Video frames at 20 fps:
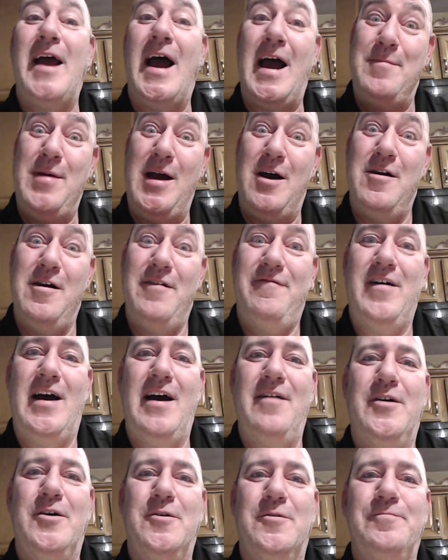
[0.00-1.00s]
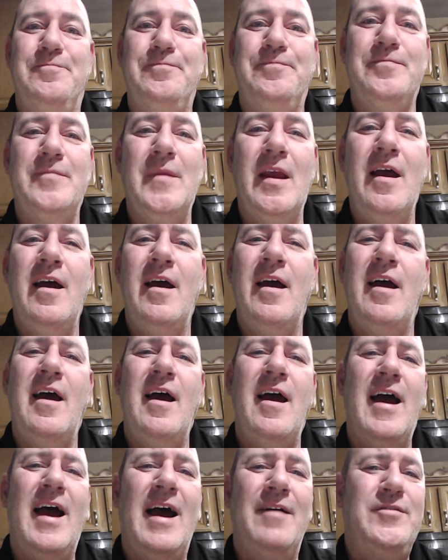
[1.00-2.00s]
I'm
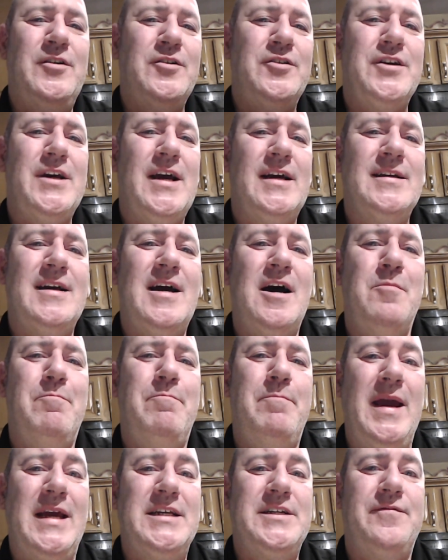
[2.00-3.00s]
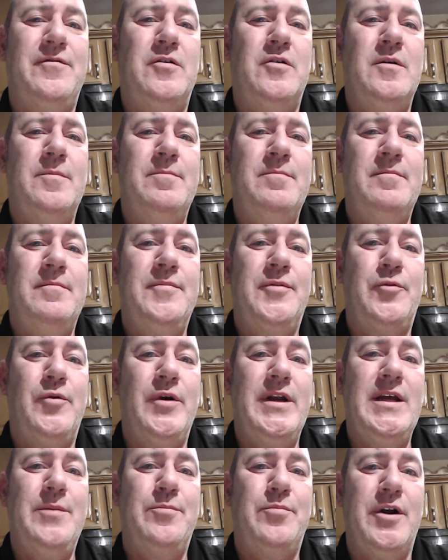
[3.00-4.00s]
Howie50. Have you checked out Baseform
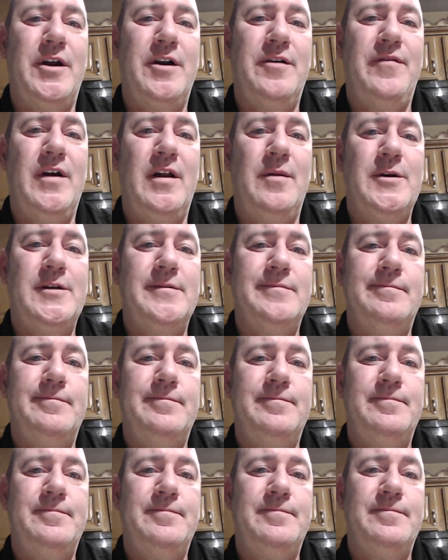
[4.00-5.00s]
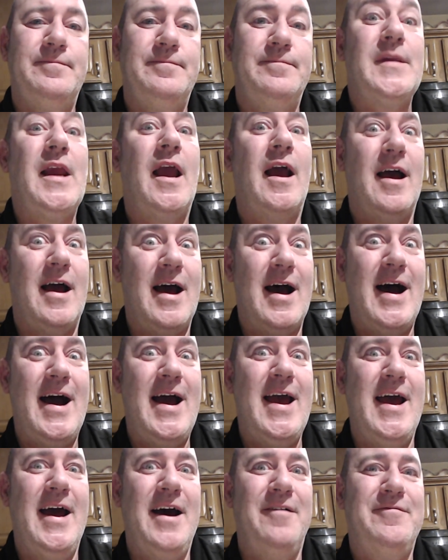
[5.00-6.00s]
3D printer filament?
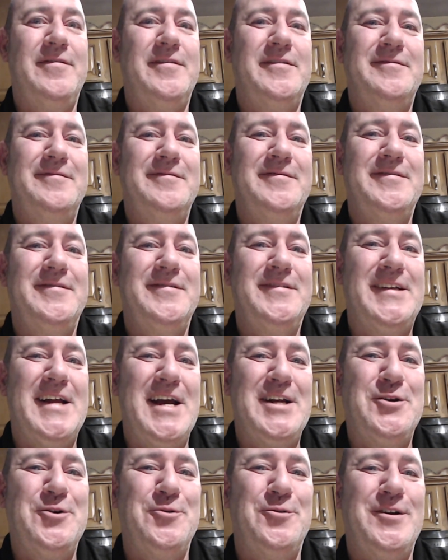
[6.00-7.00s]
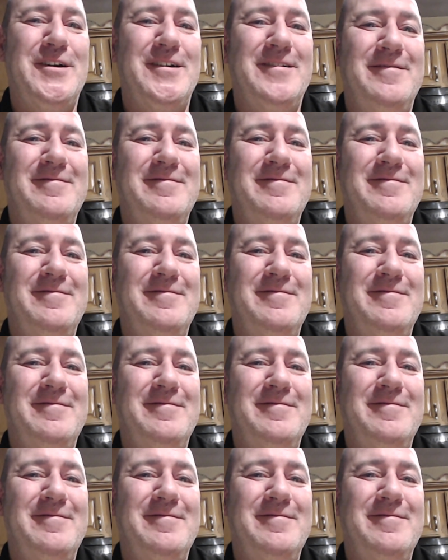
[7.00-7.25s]
I have. Stay tuned.